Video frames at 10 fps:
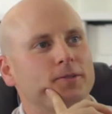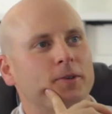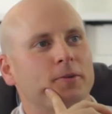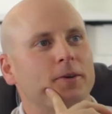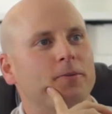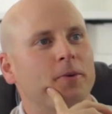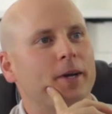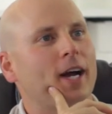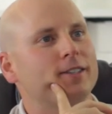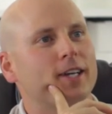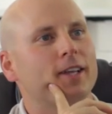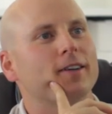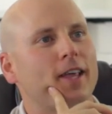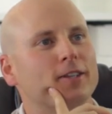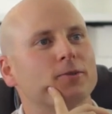Oh, that's we, awesome. When we got
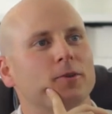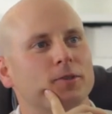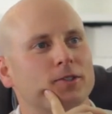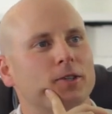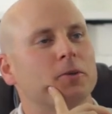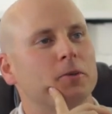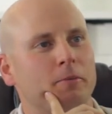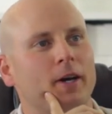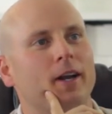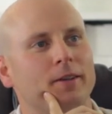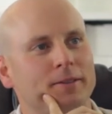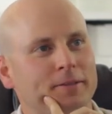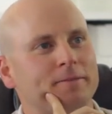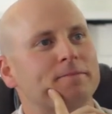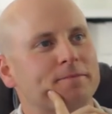together, that's what was so cool about it.
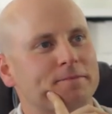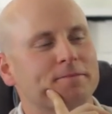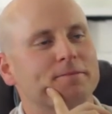Yeah.